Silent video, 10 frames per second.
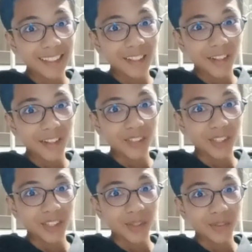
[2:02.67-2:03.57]
So
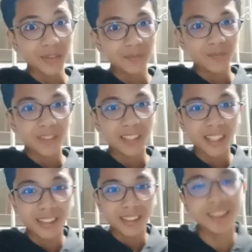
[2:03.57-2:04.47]

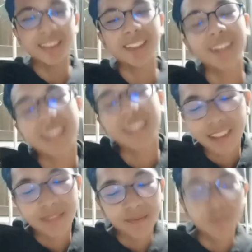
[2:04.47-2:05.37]
peace, bye,
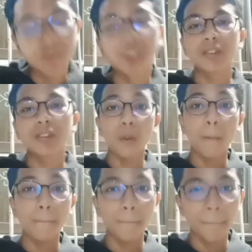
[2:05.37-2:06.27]
and
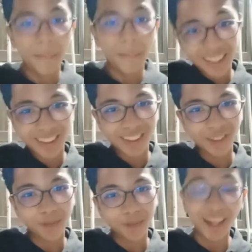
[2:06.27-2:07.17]
gamer on, DG
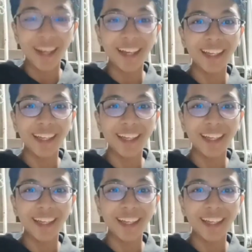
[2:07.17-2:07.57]
Squad.